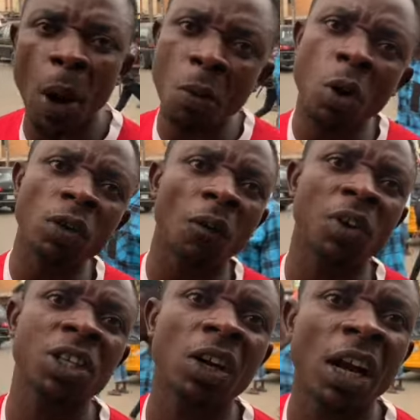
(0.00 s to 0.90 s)
When we go to
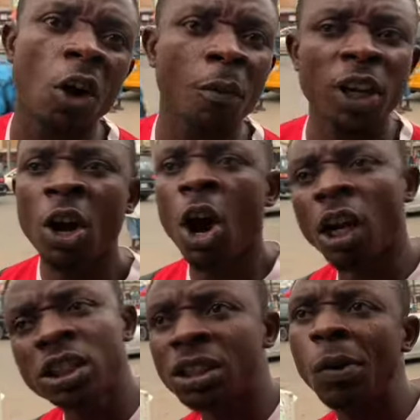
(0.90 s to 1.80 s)
the regional government,
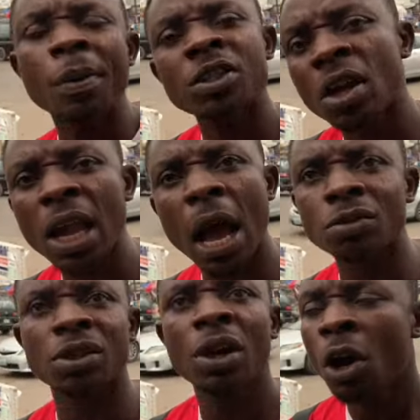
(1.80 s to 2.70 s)
all this thing will be sorted out.